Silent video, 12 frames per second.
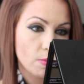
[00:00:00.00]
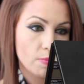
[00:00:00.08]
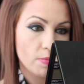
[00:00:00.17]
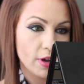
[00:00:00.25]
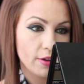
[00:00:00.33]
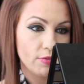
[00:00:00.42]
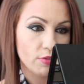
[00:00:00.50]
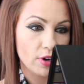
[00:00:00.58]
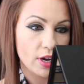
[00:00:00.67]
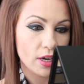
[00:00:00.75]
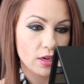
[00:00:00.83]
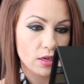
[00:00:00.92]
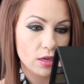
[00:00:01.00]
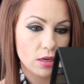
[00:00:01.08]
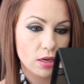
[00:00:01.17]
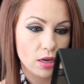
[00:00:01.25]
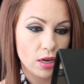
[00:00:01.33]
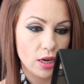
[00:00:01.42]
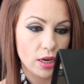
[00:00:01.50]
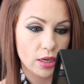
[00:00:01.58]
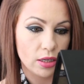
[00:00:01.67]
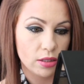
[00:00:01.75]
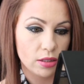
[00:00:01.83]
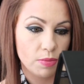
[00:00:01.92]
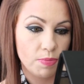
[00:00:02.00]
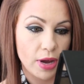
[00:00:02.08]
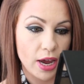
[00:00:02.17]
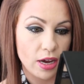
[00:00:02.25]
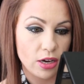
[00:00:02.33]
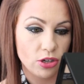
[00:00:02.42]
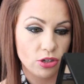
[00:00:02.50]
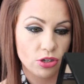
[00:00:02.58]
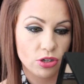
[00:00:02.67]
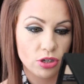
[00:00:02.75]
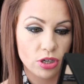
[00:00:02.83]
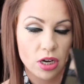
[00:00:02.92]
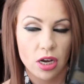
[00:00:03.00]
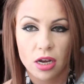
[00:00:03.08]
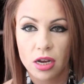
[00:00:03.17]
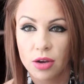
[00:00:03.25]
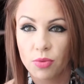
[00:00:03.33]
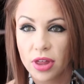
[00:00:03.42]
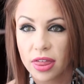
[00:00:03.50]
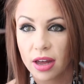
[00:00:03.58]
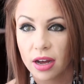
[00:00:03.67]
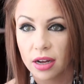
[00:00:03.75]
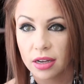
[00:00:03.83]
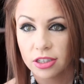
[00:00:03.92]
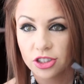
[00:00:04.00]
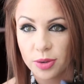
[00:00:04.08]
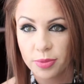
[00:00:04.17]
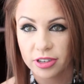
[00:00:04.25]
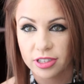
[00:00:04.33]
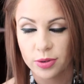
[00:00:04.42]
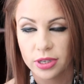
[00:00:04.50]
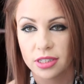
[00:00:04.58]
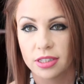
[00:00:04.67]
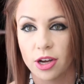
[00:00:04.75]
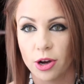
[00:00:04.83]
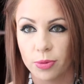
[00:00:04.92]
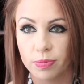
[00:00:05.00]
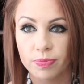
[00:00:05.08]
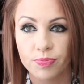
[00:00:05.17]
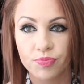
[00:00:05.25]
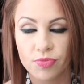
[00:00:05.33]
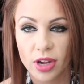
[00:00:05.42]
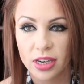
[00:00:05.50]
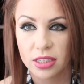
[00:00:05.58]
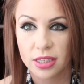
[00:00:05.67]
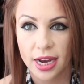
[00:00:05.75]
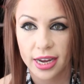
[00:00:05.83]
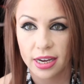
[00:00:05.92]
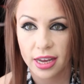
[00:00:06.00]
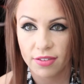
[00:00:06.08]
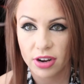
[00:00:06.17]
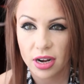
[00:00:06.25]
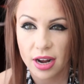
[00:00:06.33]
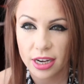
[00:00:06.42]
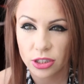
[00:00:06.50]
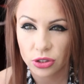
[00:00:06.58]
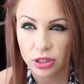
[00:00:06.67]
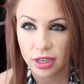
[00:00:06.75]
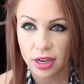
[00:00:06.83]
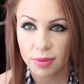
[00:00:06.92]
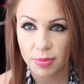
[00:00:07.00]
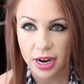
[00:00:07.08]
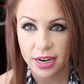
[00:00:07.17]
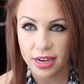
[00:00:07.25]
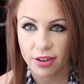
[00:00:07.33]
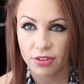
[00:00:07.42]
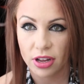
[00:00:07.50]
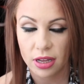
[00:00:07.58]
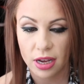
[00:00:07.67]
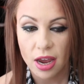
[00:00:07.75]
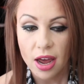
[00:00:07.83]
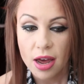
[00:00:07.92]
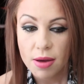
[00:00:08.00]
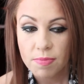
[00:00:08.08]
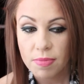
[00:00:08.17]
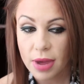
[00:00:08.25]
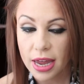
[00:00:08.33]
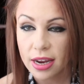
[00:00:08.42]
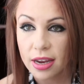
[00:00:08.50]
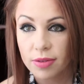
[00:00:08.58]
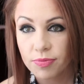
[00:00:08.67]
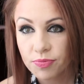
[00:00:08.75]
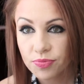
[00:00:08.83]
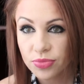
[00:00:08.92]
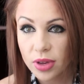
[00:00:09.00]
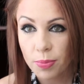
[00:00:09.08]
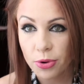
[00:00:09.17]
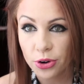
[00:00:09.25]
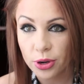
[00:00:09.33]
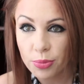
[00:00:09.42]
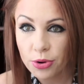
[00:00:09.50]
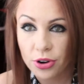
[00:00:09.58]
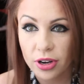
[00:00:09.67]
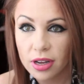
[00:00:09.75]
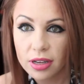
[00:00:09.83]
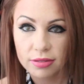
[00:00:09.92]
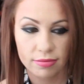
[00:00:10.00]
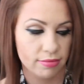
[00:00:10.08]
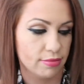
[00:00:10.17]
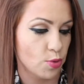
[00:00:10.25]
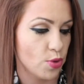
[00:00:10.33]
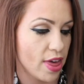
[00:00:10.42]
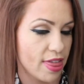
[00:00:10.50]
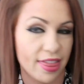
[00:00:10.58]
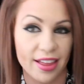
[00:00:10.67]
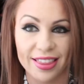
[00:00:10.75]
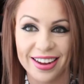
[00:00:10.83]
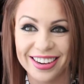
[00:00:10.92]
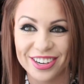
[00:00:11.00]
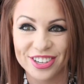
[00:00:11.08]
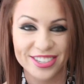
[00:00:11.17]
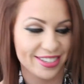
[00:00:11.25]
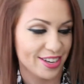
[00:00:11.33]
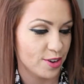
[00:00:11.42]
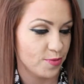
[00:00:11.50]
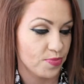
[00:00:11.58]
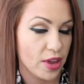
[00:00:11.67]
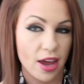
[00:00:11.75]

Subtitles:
my friend, is beige with a shimmer to it. So I just kind of give it a natural look, but I definitely made it pretty with the liner. So